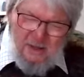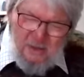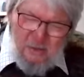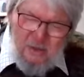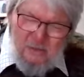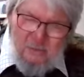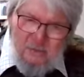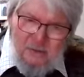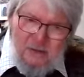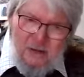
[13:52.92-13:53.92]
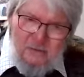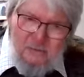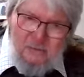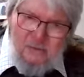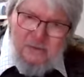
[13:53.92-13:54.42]
equipment
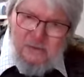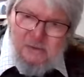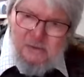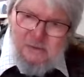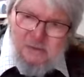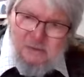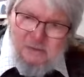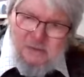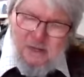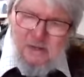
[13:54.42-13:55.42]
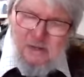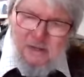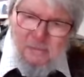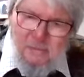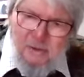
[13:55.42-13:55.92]
after it's
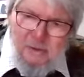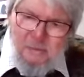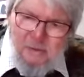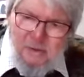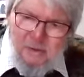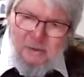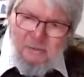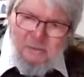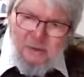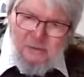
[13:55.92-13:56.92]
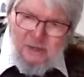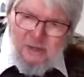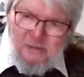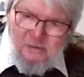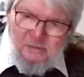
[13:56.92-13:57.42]
technically been approved, those
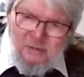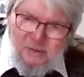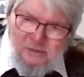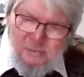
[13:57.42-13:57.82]
kinds of things.